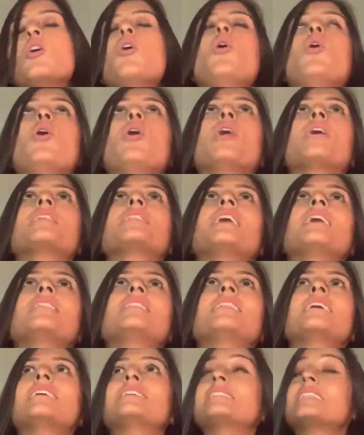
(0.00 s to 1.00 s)
Or
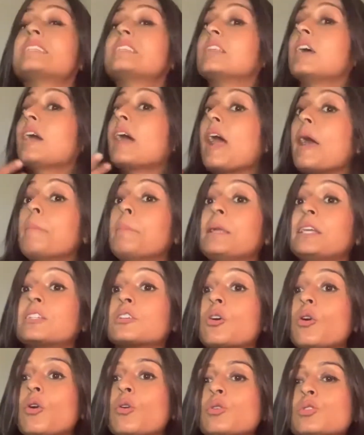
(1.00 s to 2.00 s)
then there's The Habit
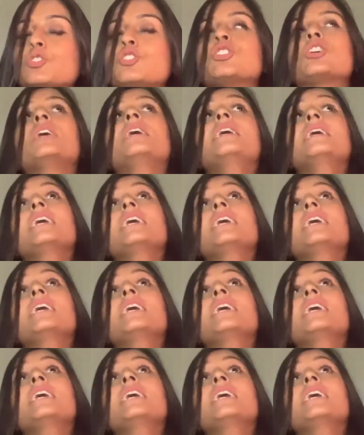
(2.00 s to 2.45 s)
Coach.